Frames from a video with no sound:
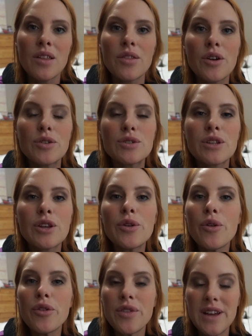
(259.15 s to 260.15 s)
There's
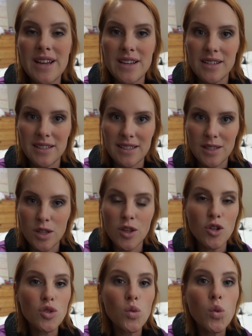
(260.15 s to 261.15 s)
little things,
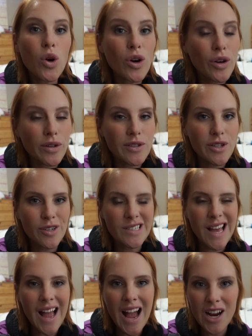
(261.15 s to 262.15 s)
there's words,
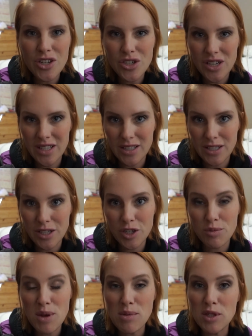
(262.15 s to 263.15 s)
there's actions,
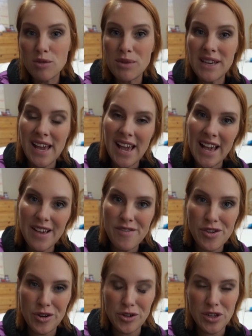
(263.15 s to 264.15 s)
there's people's
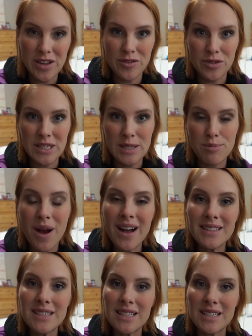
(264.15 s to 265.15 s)
behaviors and
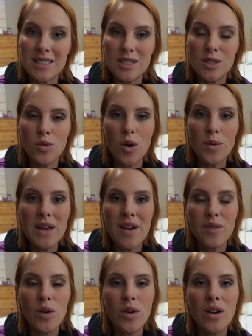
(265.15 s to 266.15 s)
responses to what we
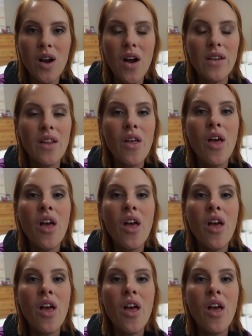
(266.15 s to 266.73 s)
have going on